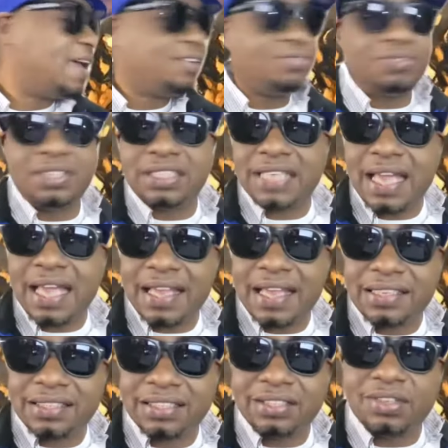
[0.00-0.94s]
natural
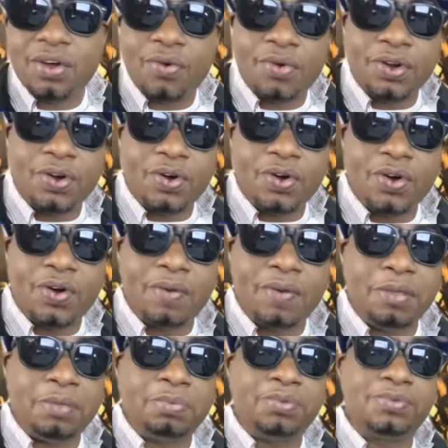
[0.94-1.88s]
disasters going
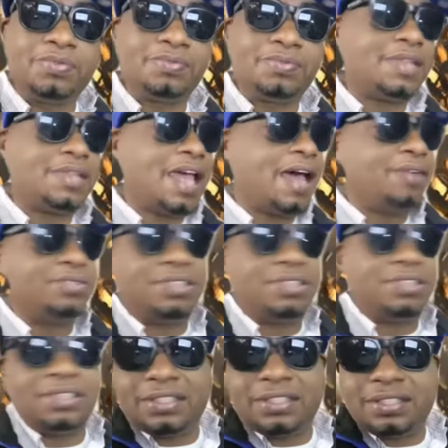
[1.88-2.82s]
on, people's
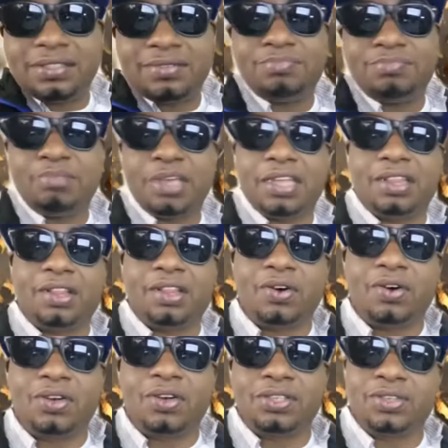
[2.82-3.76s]
houses being
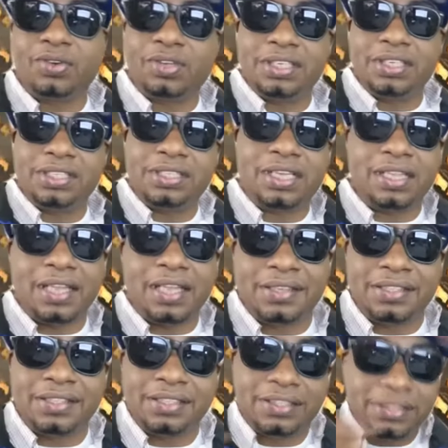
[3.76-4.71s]
lost, all these
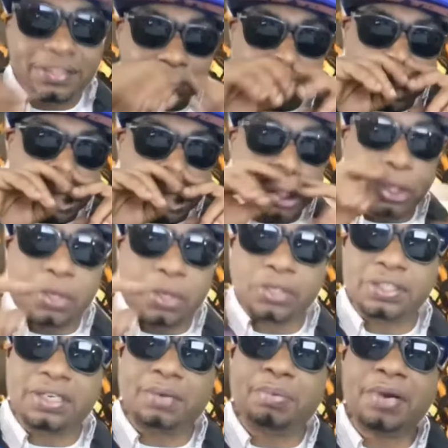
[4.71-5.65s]
collections being
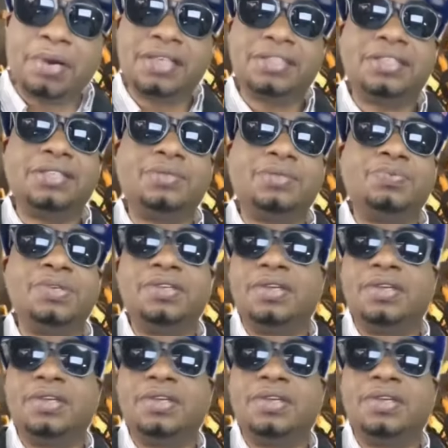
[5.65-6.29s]
lost in the process.